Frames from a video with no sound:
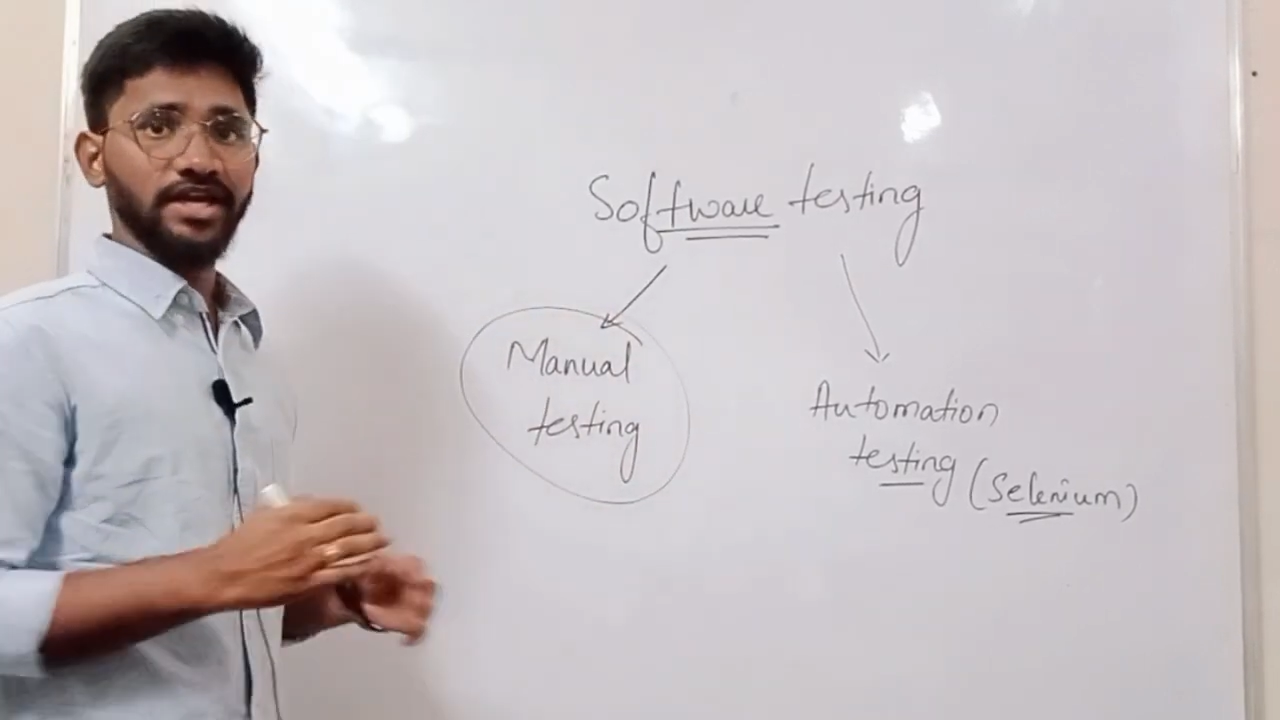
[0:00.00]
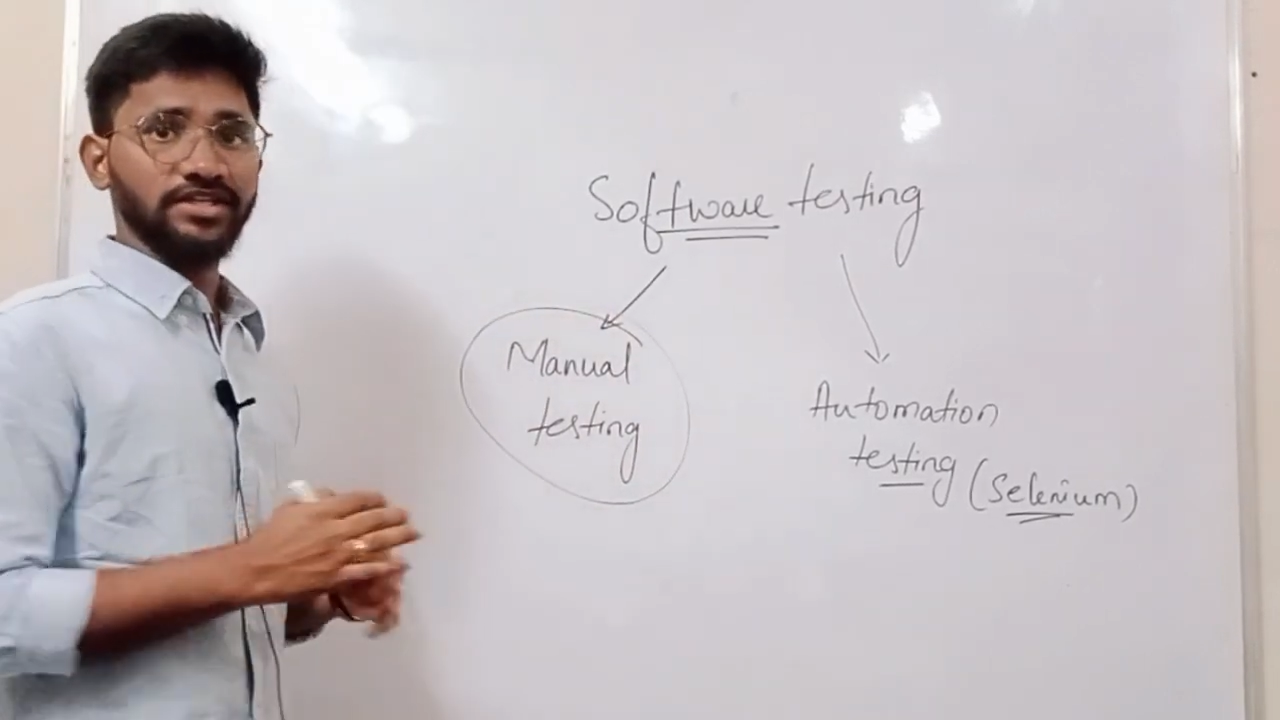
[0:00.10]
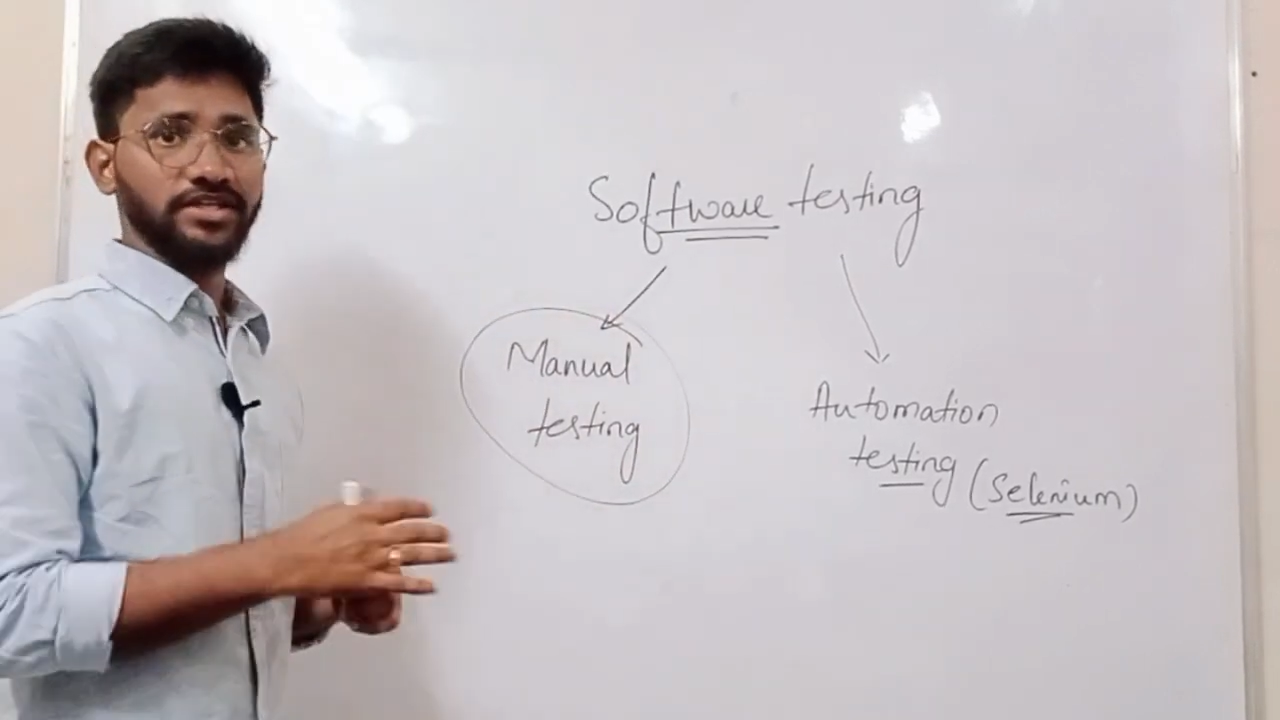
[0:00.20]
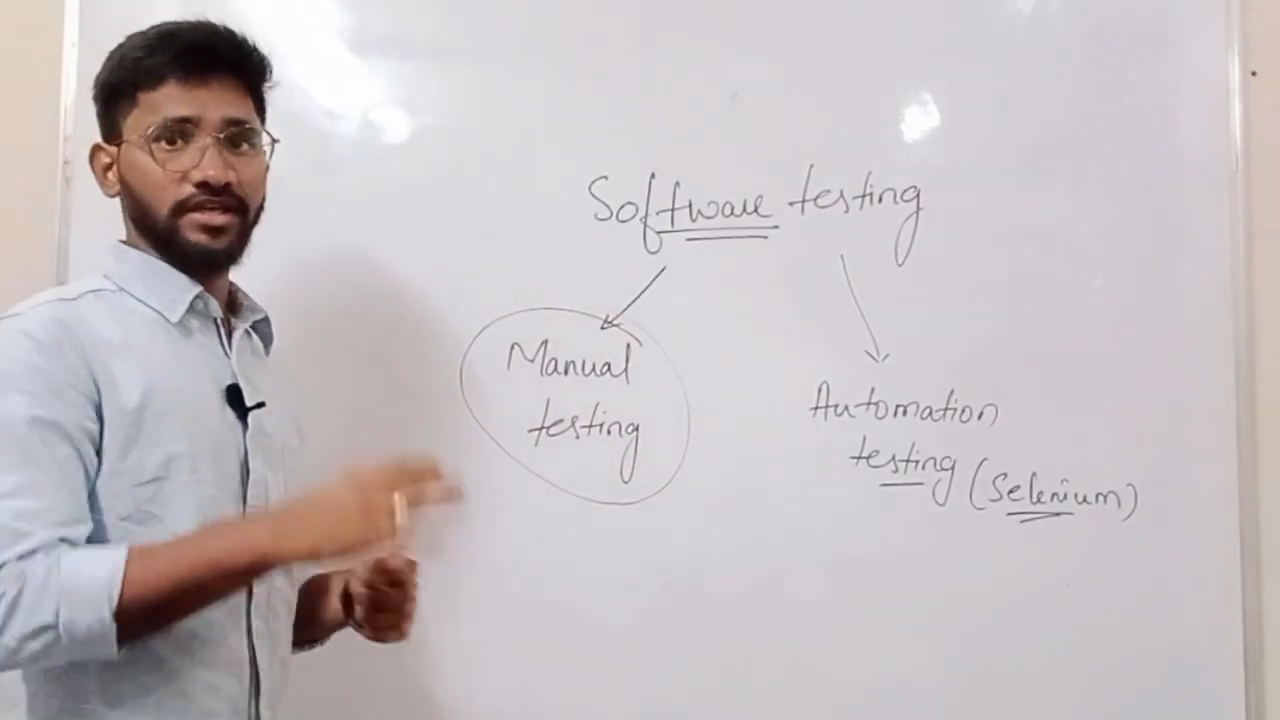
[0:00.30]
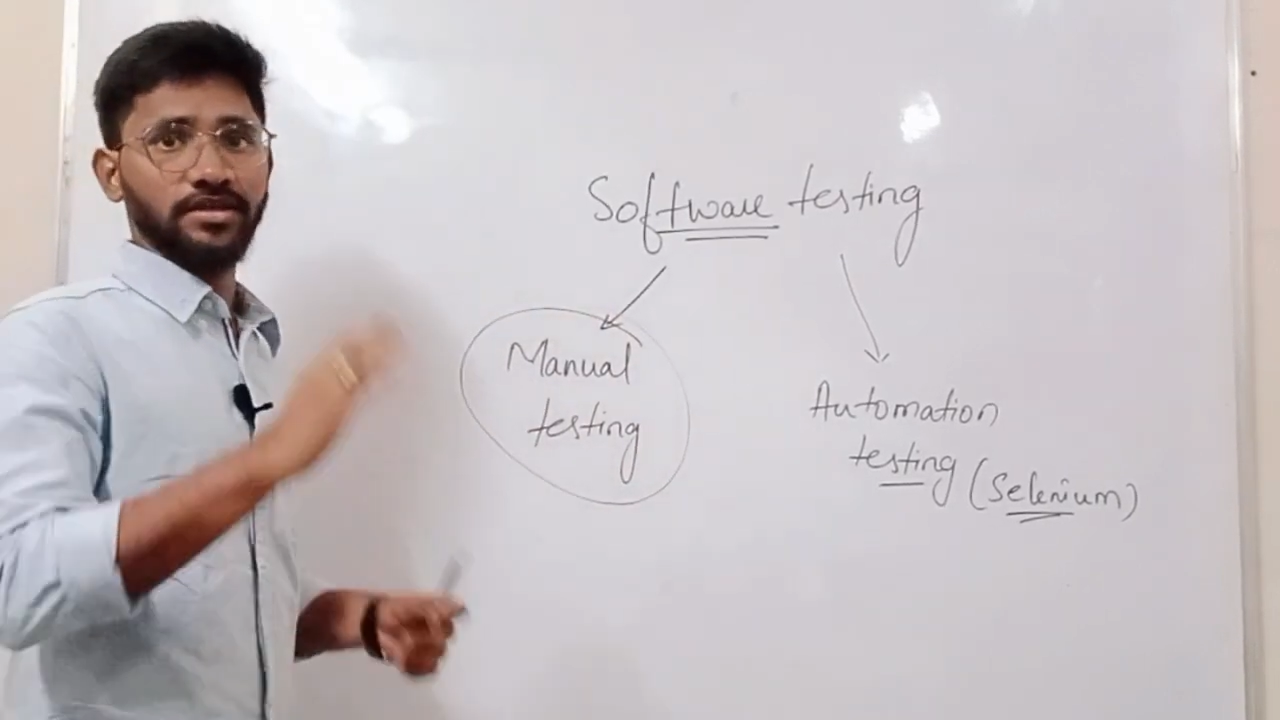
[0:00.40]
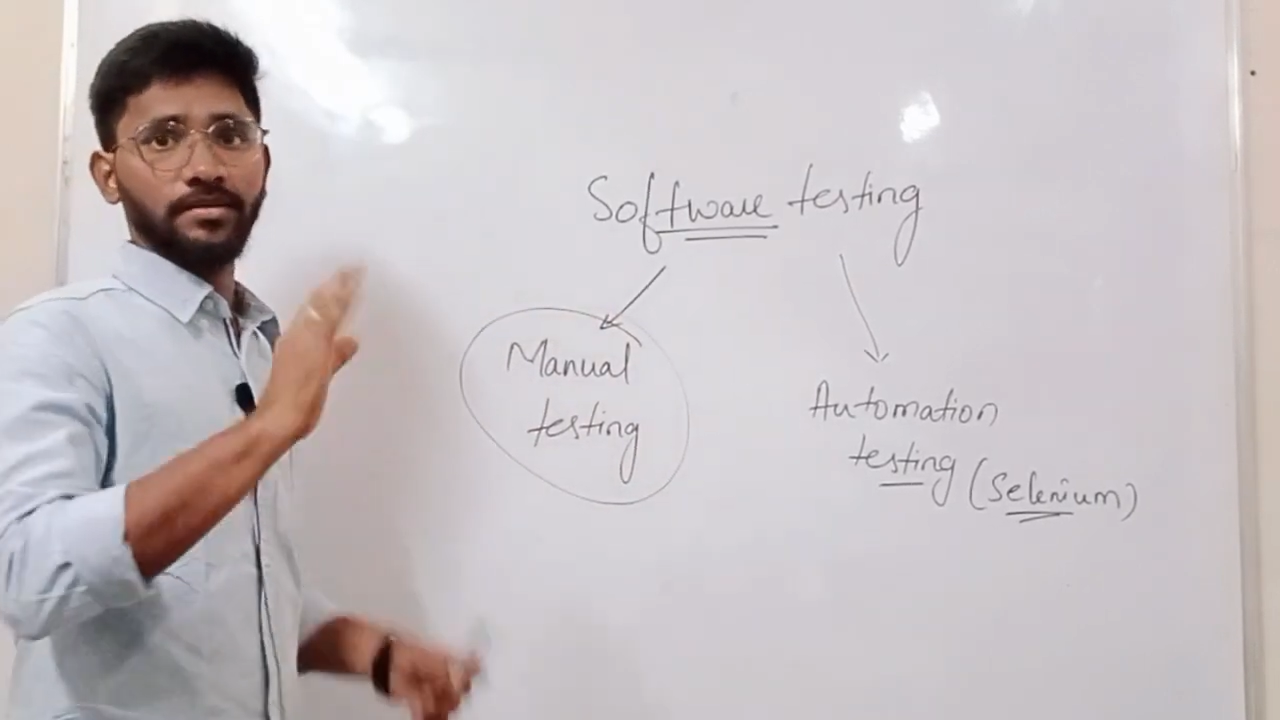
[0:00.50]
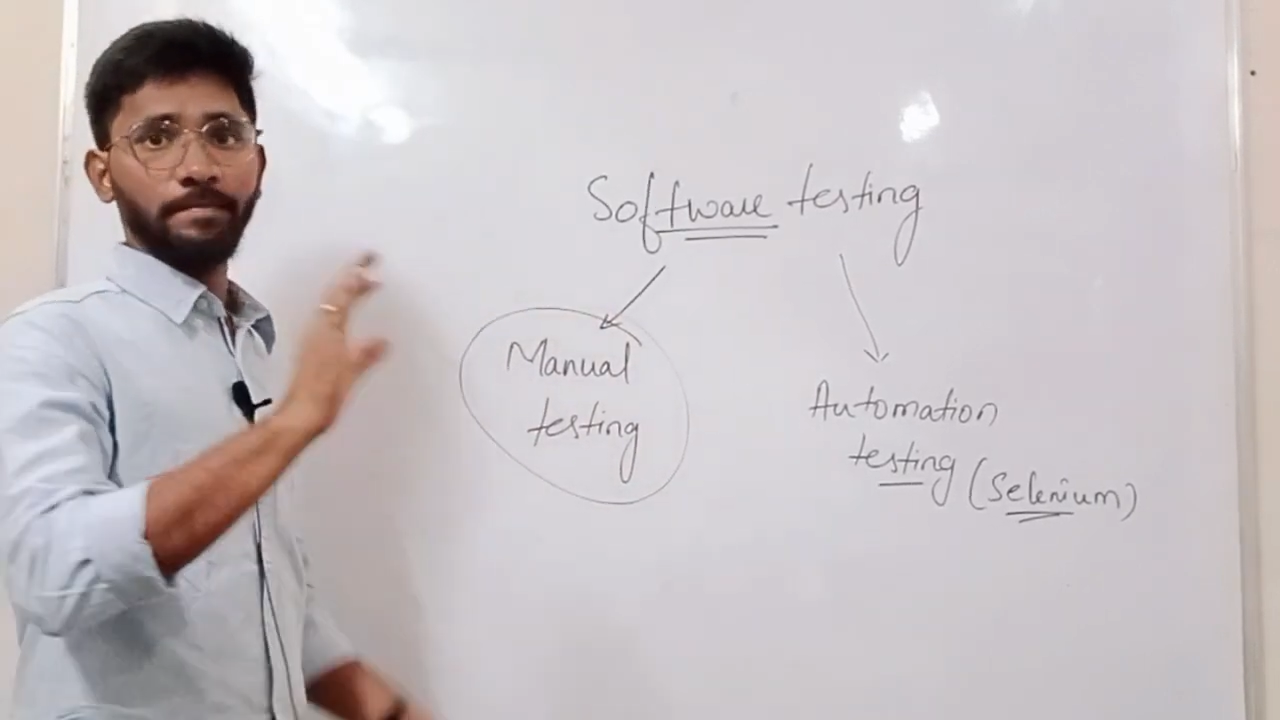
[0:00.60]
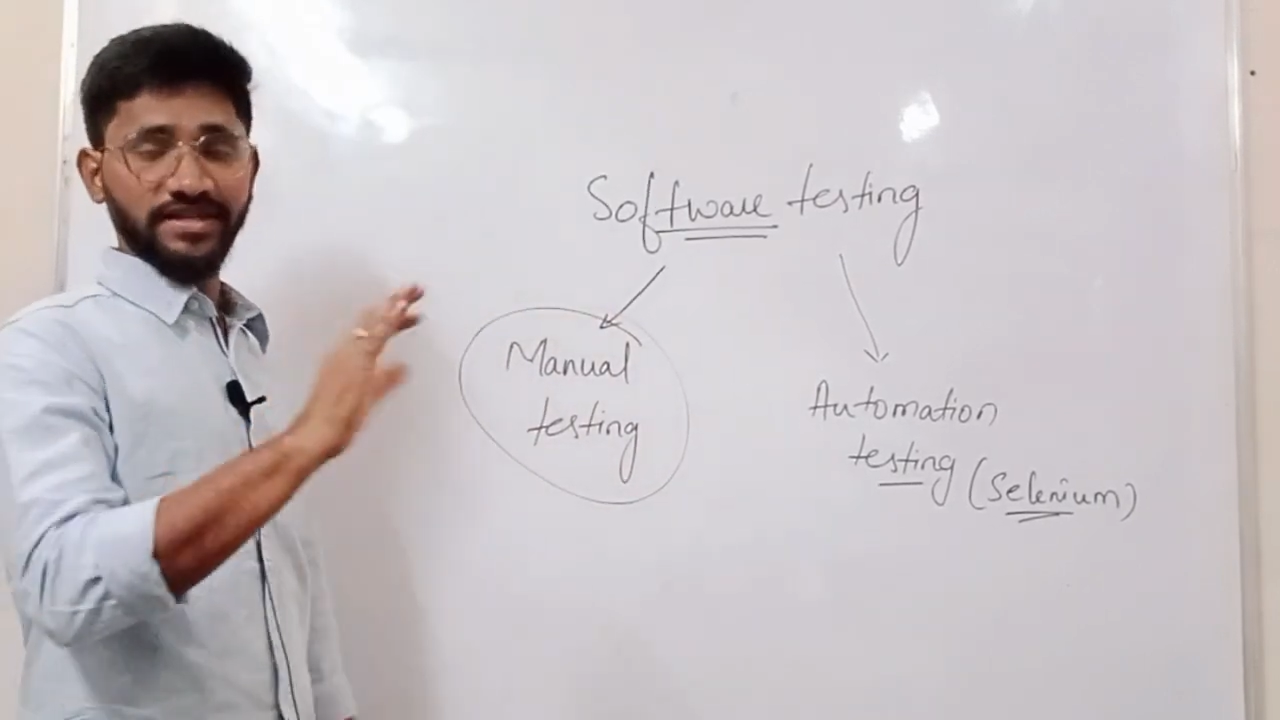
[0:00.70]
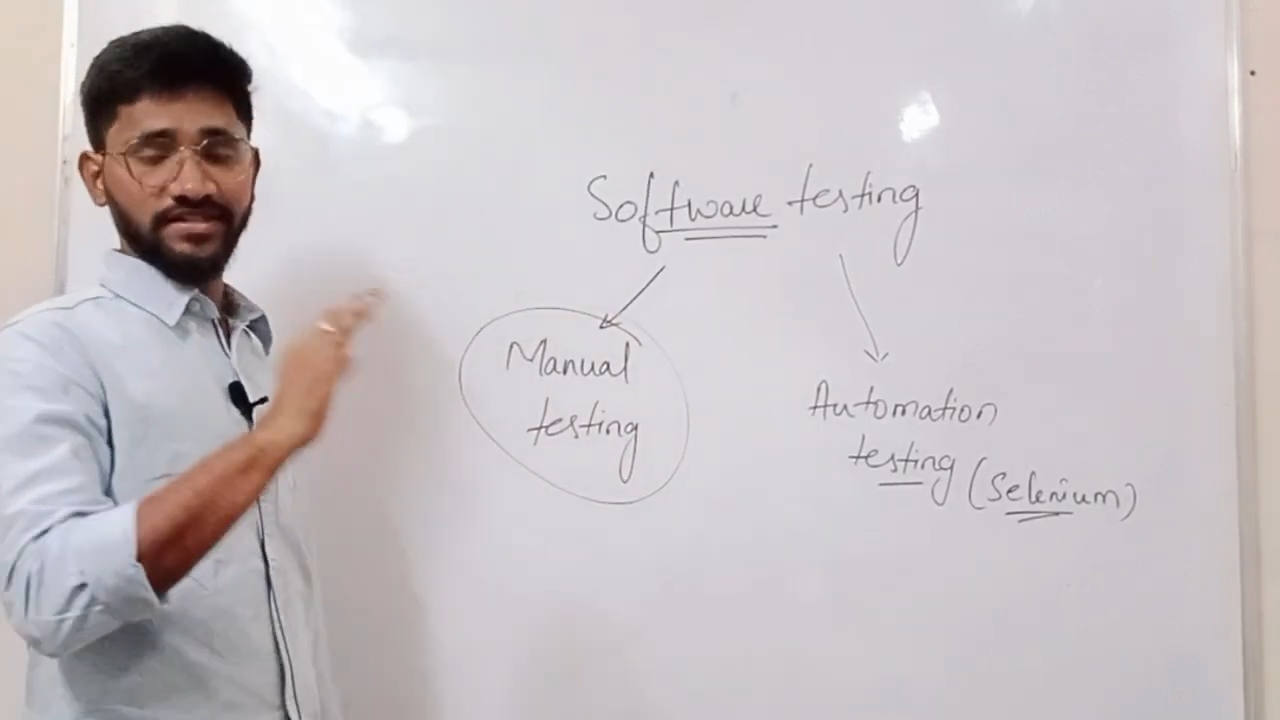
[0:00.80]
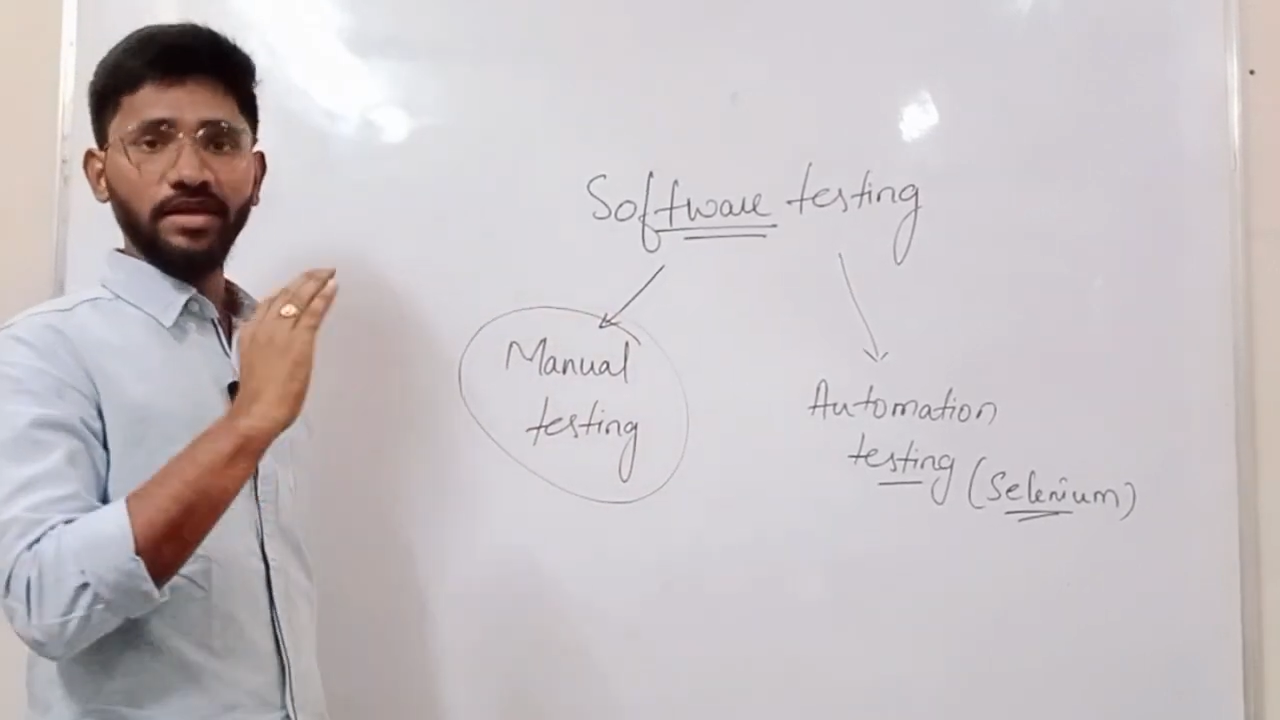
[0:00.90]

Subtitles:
we are pressing